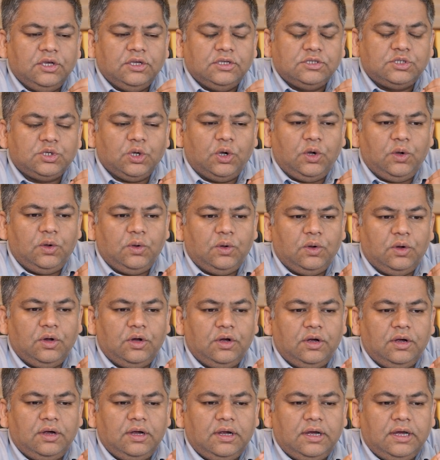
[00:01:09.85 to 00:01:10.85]
So
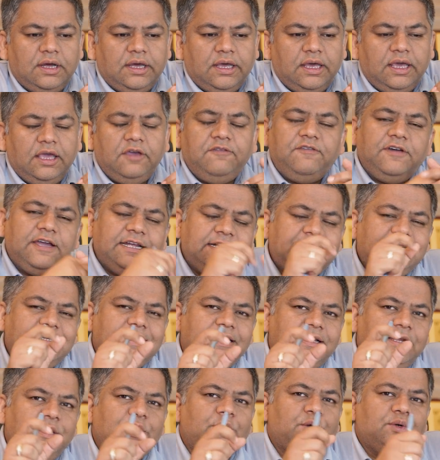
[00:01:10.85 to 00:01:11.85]
if I
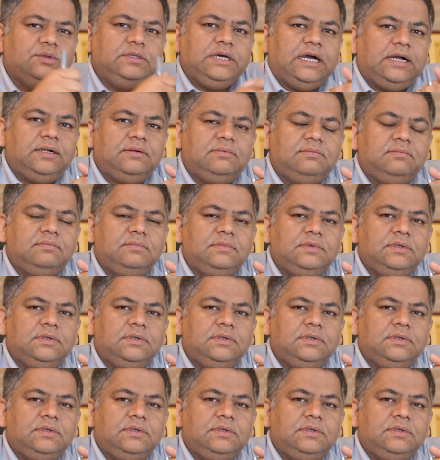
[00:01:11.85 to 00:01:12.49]
tell you that